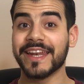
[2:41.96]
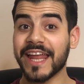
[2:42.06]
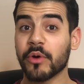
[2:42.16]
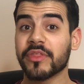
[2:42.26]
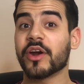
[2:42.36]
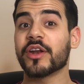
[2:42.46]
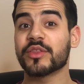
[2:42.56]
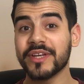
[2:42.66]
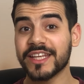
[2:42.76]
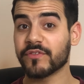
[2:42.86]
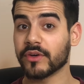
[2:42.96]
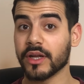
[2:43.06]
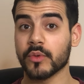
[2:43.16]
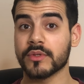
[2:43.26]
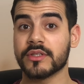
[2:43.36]
Now, there are 3 different
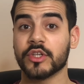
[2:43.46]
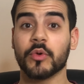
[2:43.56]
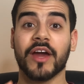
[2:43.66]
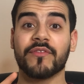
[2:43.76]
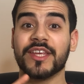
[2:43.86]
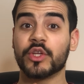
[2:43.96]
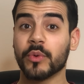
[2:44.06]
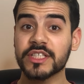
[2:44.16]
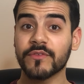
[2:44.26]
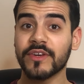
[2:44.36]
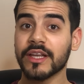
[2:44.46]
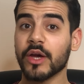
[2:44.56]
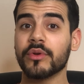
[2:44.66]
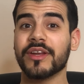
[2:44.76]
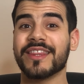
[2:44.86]
loans. You have the tuition fee
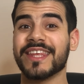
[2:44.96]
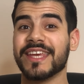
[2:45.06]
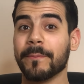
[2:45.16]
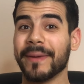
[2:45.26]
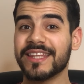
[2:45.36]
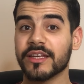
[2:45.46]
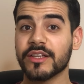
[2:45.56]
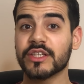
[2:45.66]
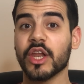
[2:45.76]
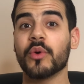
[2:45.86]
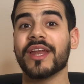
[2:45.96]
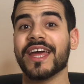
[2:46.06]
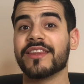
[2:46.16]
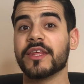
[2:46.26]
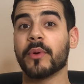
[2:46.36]
loan, the maintenance loan,
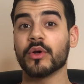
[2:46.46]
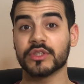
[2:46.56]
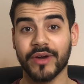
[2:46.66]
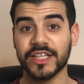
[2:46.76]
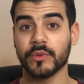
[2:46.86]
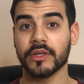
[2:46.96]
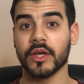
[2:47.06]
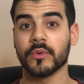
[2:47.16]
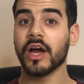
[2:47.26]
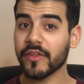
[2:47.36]
and the postgraduate loan.